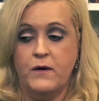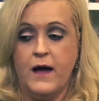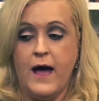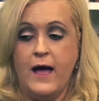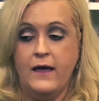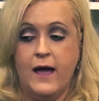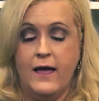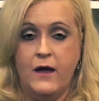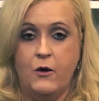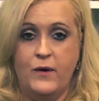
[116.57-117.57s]

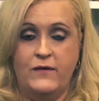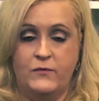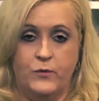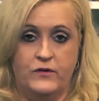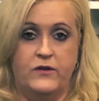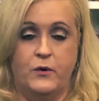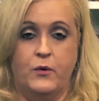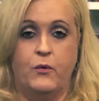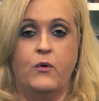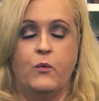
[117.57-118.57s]
I always want to
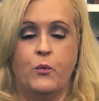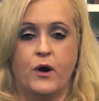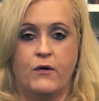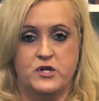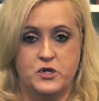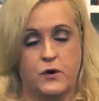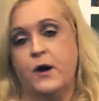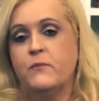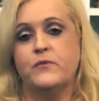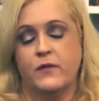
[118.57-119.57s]
know, where is your
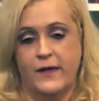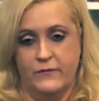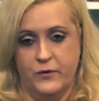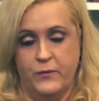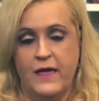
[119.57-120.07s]
comfort level?